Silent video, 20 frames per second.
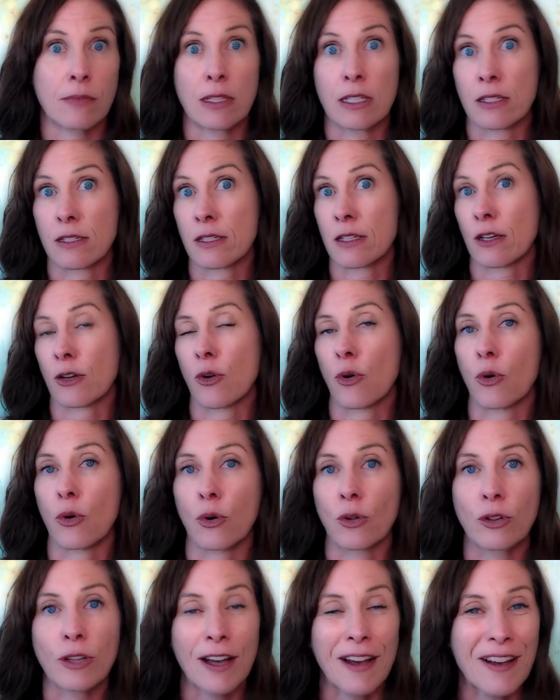is the
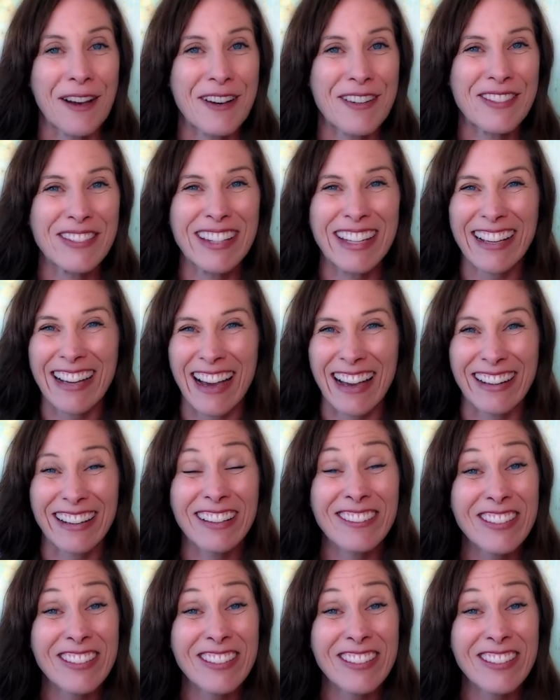goal of the guided